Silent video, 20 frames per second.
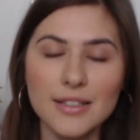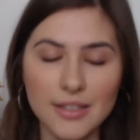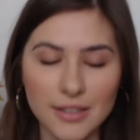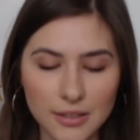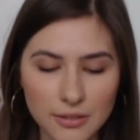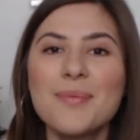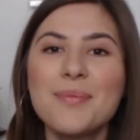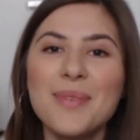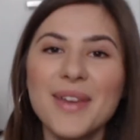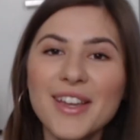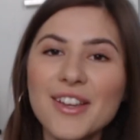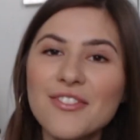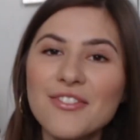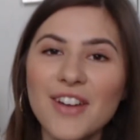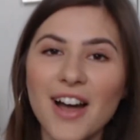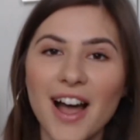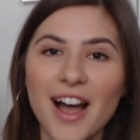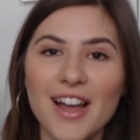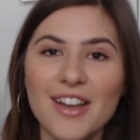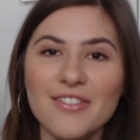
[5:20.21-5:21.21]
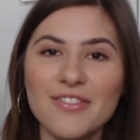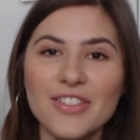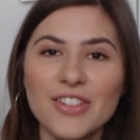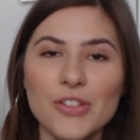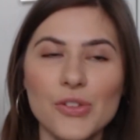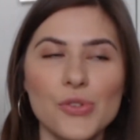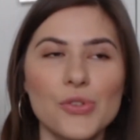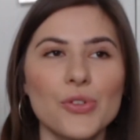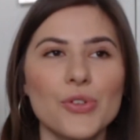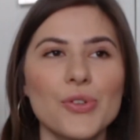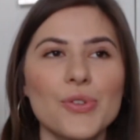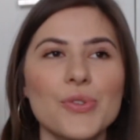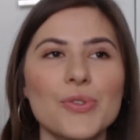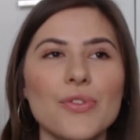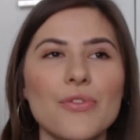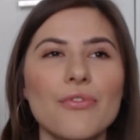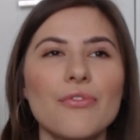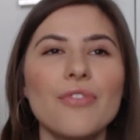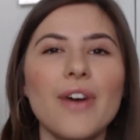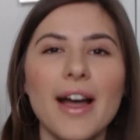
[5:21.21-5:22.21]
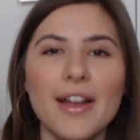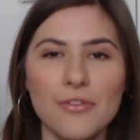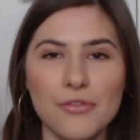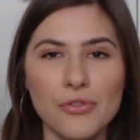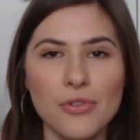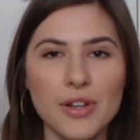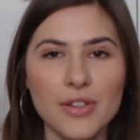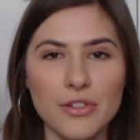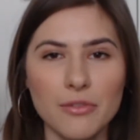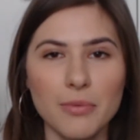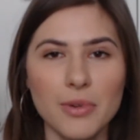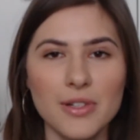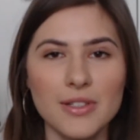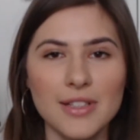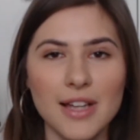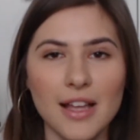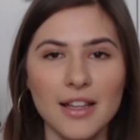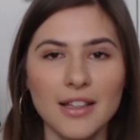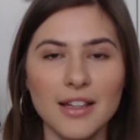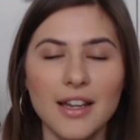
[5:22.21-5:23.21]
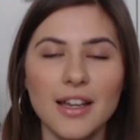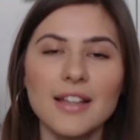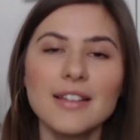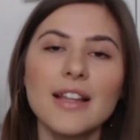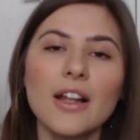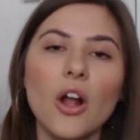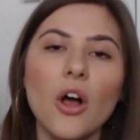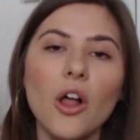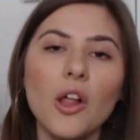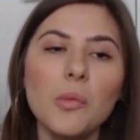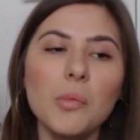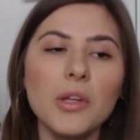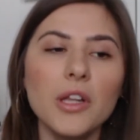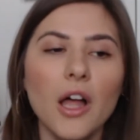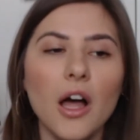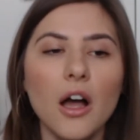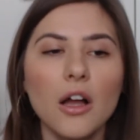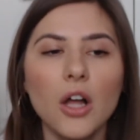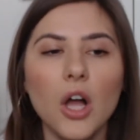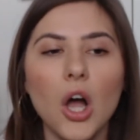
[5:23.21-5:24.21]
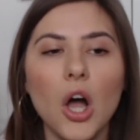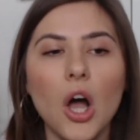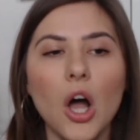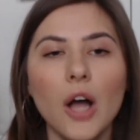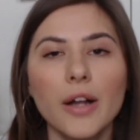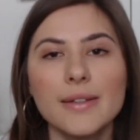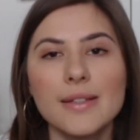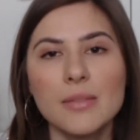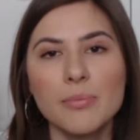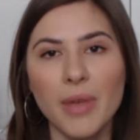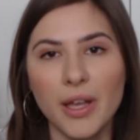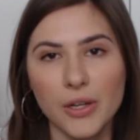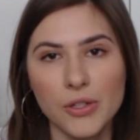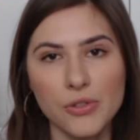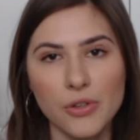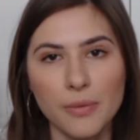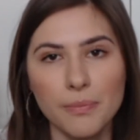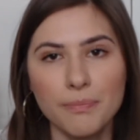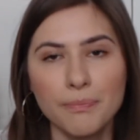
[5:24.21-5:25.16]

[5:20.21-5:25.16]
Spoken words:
And Big Five concerns five traits of personality that all belong on a spectrum.